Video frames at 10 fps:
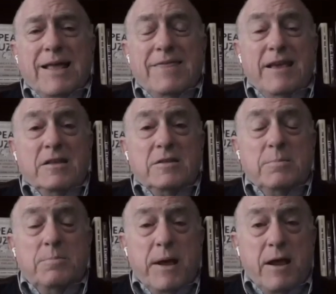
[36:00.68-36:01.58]
I think it's
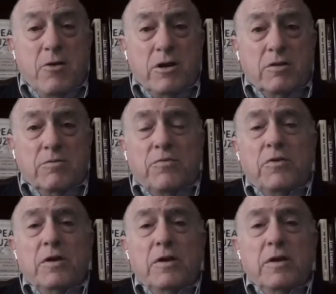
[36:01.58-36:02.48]
imperative
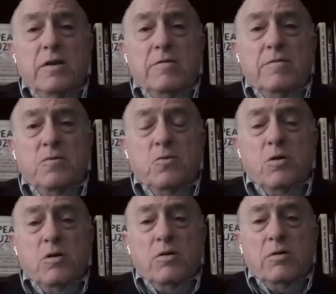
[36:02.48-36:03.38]

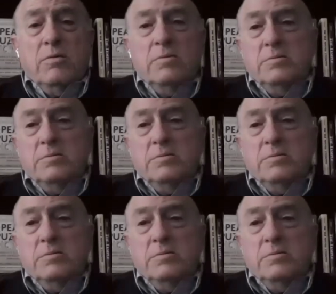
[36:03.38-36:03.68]
for